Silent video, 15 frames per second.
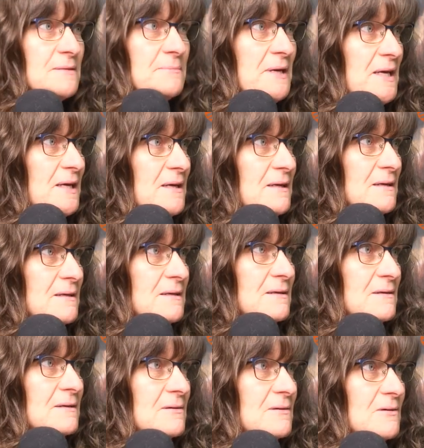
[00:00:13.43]
to me?
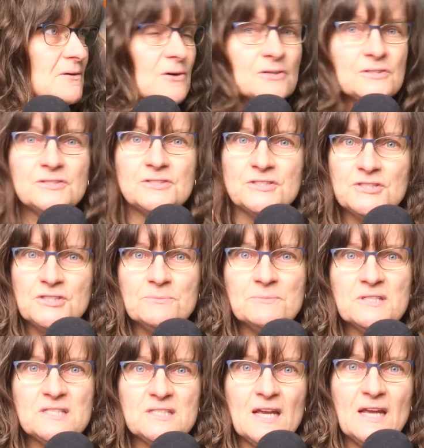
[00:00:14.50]
Or did you
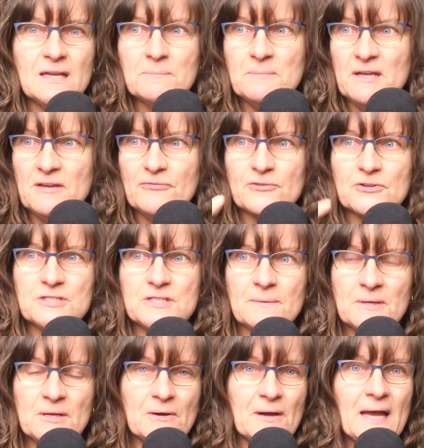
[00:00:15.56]
mistake me for
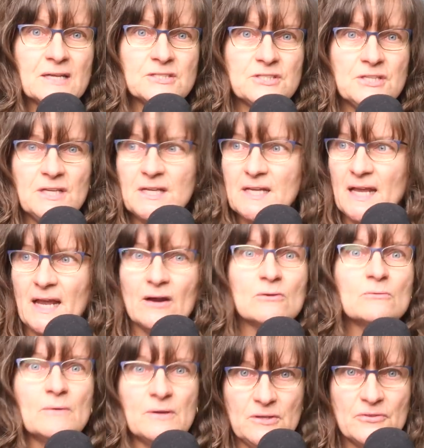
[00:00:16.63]
somebody who actually
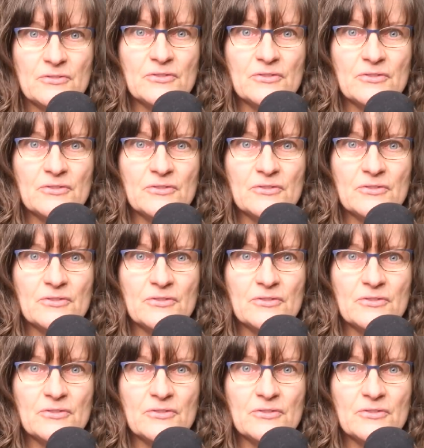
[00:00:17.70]
cared what you